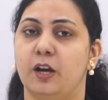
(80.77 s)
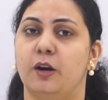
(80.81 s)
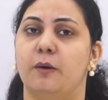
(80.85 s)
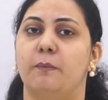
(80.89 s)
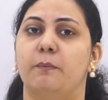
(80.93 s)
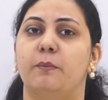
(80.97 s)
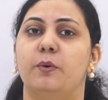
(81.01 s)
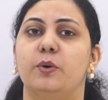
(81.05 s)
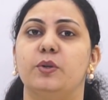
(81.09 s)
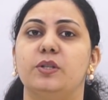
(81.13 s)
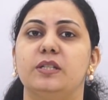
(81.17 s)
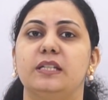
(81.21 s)

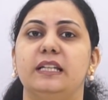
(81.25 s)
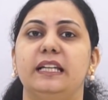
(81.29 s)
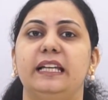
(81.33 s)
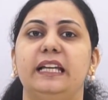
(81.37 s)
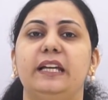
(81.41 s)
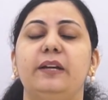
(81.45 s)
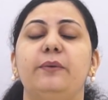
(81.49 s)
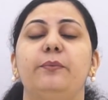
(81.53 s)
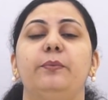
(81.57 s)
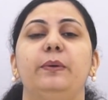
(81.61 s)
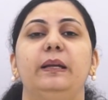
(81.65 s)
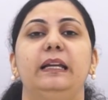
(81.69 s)

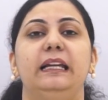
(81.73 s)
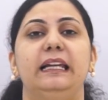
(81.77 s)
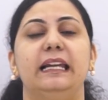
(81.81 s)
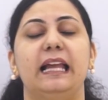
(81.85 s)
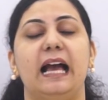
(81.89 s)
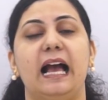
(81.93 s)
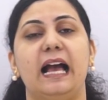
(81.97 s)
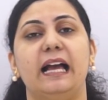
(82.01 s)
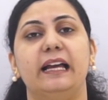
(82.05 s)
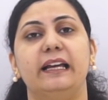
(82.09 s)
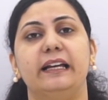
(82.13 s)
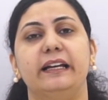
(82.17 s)
Mostly we
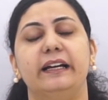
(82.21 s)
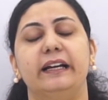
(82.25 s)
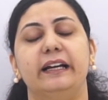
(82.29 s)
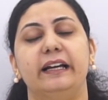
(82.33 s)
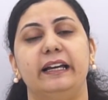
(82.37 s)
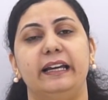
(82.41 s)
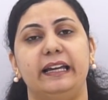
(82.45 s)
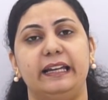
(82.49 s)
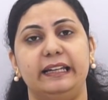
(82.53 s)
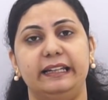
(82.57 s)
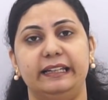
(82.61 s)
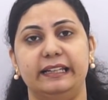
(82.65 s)
lack
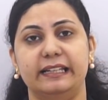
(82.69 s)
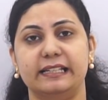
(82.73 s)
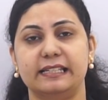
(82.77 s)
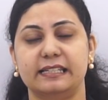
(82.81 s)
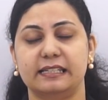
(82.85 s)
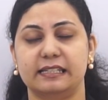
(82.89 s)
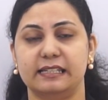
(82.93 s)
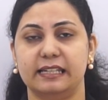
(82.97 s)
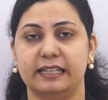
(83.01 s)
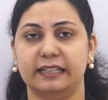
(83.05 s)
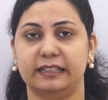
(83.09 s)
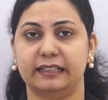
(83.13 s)
in
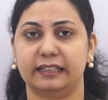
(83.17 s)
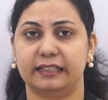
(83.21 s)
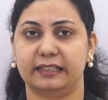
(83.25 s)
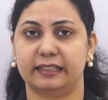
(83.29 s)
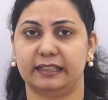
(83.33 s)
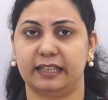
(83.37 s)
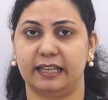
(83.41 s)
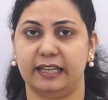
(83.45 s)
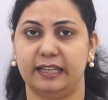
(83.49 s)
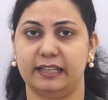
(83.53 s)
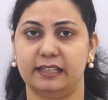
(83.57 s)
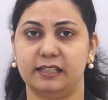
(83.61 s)
listening the
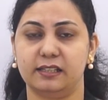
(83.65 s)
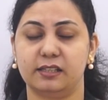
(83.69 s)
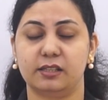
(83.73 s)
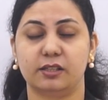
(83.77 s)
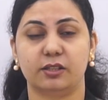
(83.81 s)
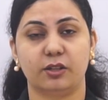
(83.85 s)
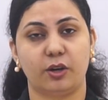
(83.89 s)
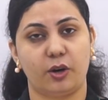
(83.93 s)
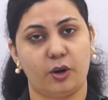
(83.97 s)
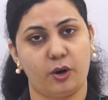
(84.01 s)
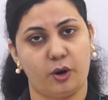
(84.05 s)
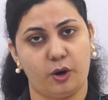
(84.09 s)
things
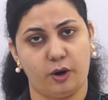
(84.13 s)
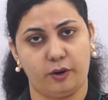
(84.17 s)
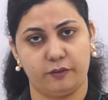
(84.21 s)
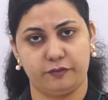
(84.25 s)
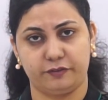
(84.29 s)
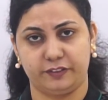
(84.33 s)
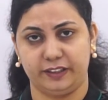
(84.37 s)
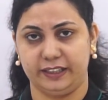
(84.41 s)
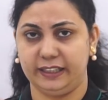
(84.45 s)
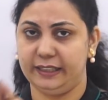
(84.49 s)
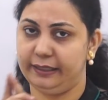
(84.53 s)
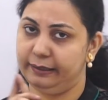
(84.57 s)

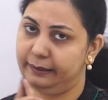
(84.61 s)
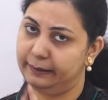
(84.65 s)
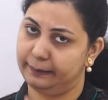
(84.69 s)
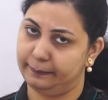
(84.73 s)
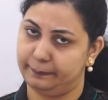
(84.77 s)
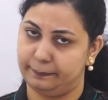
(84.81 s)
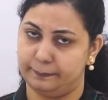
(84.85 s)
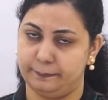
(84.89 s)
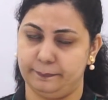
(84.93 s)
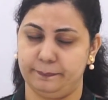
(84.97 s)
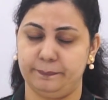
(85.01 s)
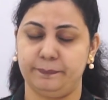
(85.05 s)
of the
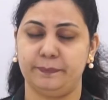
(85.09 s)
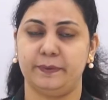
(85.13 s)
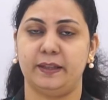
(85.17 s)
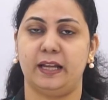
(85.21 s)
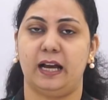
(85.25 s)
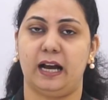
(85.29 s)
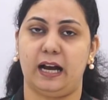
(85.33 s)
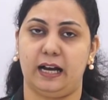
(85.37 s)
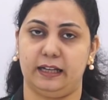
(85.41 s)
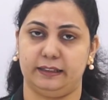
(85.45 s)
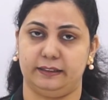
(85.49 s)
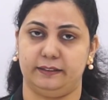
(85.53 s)

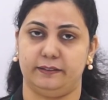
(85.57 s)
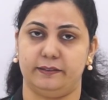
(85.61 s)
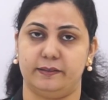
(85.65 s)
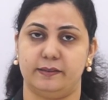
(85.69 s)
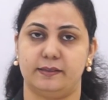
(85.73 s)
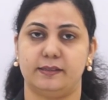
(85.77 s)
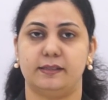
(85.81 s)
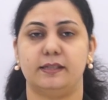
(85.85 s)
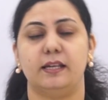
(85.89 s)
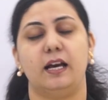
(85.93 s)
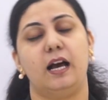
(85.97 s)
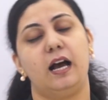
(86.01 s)

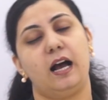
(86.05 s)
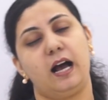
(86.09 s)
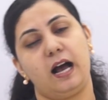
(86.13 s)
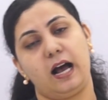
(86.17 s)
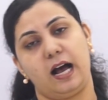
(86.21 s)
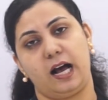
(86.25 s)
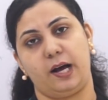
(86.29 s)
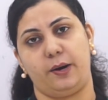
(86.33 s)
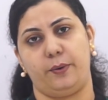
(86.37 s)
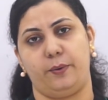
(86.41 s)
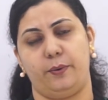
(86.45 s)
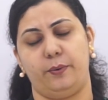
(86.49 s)
others.
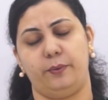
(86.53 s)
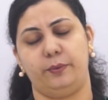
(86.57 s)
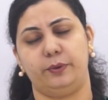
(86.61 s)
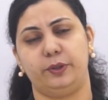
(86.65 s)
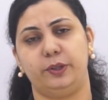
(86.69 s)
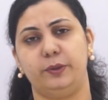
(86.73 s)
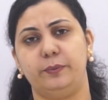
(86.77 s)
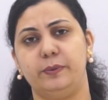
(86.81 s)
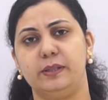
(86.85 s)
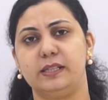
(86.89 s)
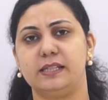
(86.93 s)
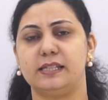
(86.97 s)
How?
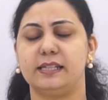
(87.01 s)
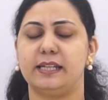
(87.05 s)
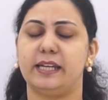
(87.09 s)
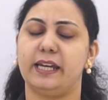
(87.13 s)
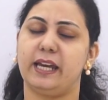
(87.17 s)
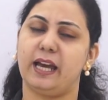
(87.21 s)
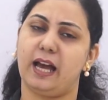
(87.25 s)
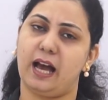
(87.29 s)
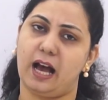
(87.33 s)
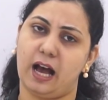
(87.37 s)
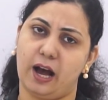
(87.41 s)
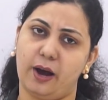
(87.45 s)
You will say,
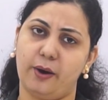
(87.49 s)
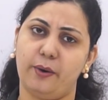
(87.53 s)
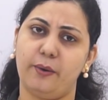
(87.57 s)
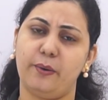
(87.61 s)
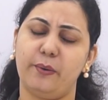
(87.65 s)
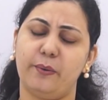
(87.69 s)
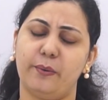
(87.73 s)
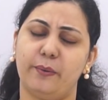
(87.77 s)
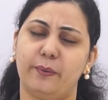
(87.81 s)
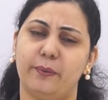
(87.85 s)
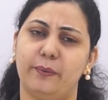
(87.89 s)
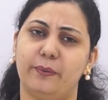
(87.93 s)

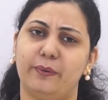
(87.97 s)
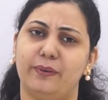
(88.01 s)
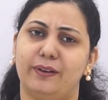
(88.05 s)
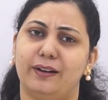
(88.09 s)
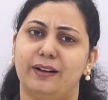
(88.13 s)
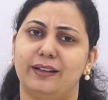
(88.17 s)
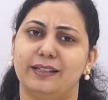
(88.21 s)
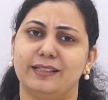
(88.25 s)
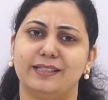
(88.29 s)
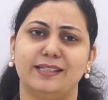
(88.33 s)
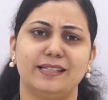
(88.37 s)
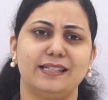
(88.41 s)
how
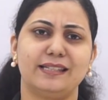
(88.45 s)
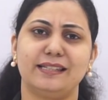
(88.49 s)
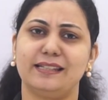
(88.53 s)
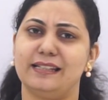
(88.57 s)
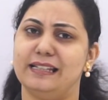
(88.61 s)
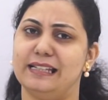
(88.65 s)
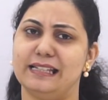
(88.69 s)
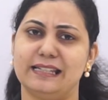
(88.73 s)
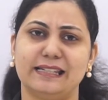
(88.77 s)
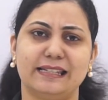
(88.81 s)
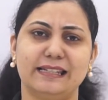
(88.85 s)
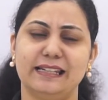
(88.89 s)
just
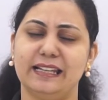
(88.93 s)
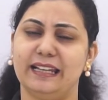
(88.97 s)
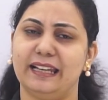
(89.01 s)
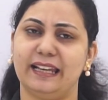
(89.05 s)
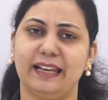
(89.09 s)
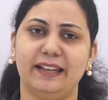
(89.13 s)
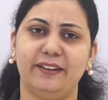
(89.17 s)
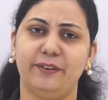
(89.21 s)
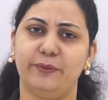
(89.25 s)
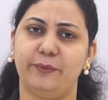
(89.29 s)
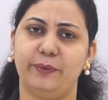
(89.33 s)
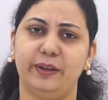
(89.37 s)
listening
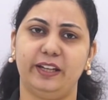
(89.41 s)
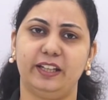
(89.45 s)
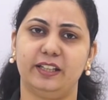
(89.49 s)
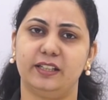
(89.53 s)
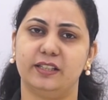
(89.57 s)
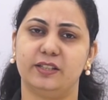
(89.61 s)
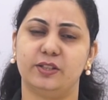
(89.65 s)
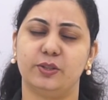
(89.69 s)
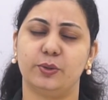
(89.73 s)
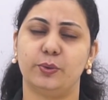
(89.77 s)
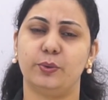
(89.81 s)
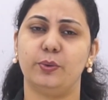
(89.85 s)
can lead
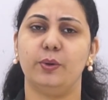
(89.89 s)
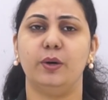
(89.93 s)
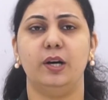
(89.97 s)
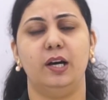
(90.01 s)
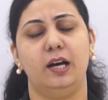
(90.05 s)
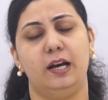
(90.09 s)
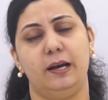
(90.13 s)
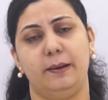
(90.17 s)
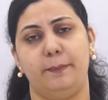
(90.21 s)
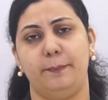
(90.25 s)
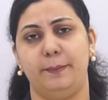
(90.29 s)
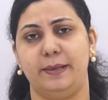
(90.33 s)
to
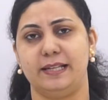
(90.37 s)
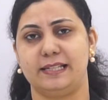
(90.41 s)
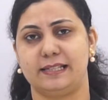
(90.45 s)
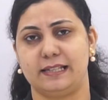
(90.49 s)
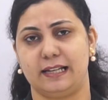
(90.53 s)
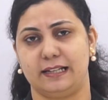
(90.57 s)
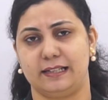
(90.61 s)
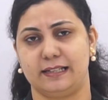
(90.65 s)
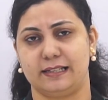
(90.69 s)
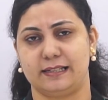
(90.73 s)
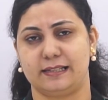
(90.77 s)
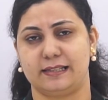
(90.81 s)

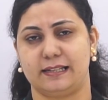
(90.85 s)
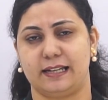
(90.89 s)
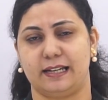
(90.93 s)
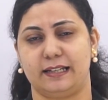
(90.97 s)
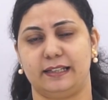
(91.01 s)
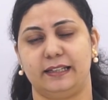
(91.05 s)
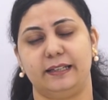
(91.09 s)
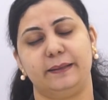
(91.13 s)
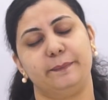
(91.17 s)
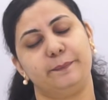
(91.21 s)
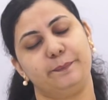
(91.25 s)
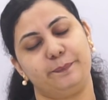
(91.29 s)

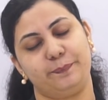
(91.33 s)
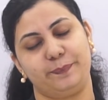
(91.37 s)
misunderstanding?